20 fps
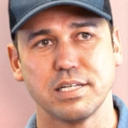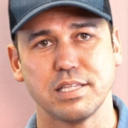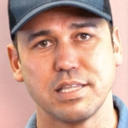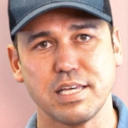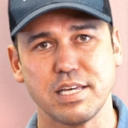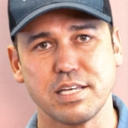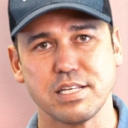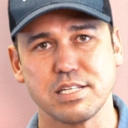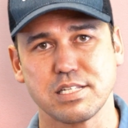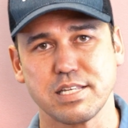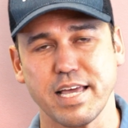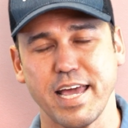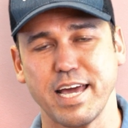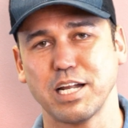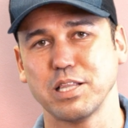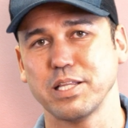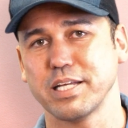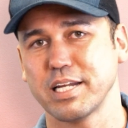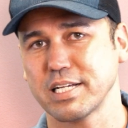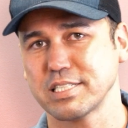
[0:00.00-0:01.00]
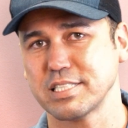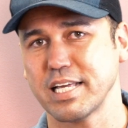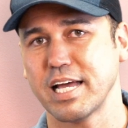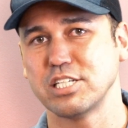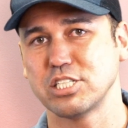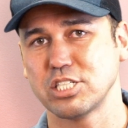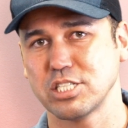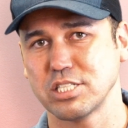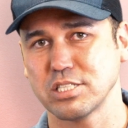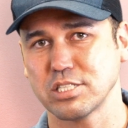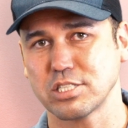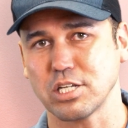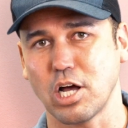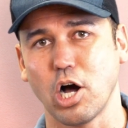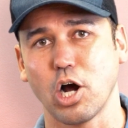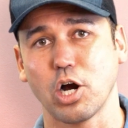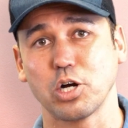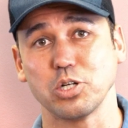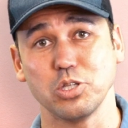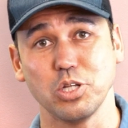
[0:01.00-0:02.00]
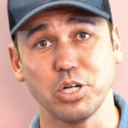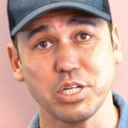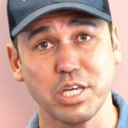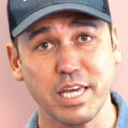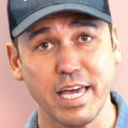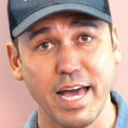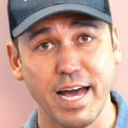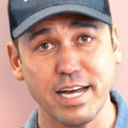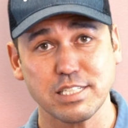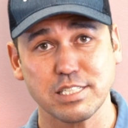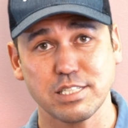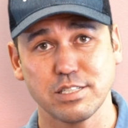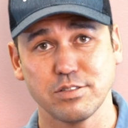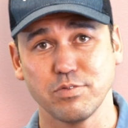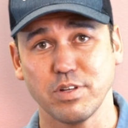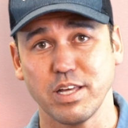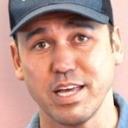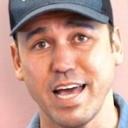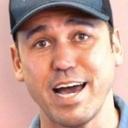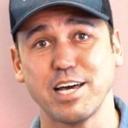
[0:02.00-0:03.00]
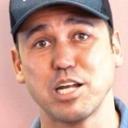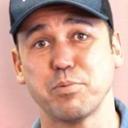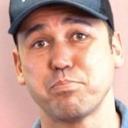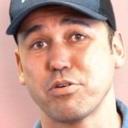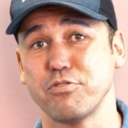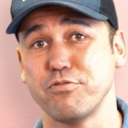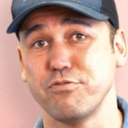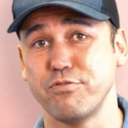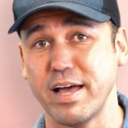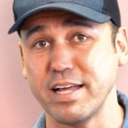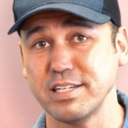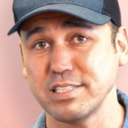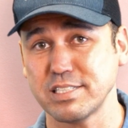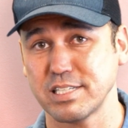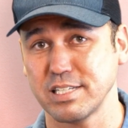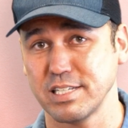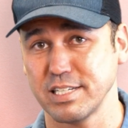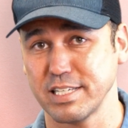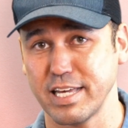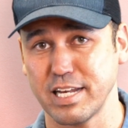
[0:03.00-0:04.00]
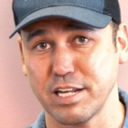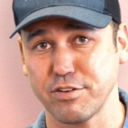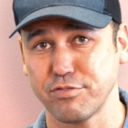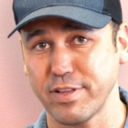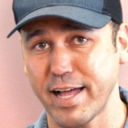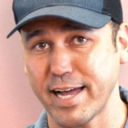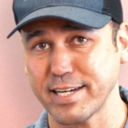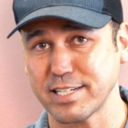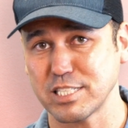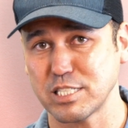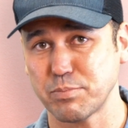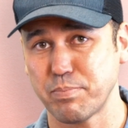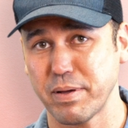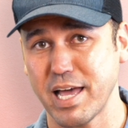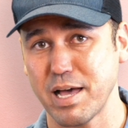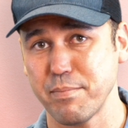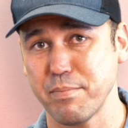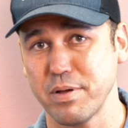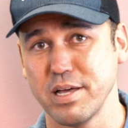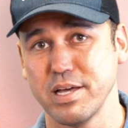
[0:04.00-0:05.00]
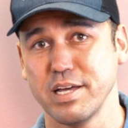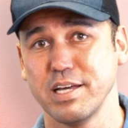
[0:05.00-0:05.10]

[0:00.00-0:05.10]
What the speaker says: these analytics engines are looking at, how to prevent getting flagged as spam.